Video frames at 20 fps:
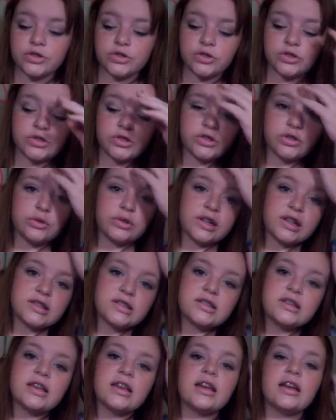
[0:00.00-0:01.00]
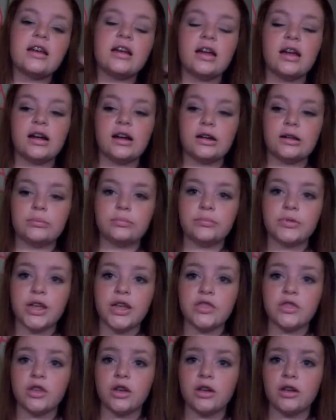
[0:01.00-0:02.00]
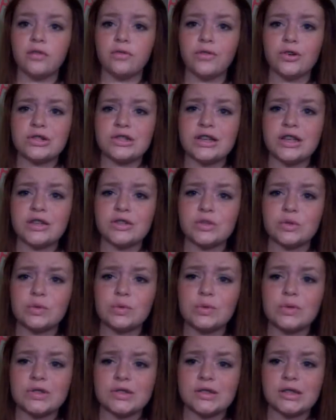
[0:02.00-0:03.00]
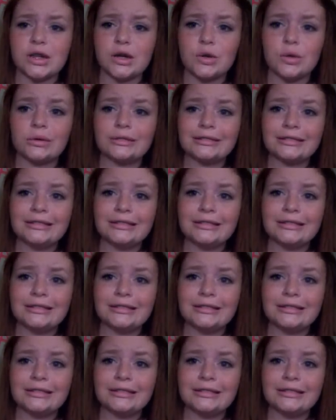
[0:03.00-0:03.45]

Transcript: to students in the first day of school, so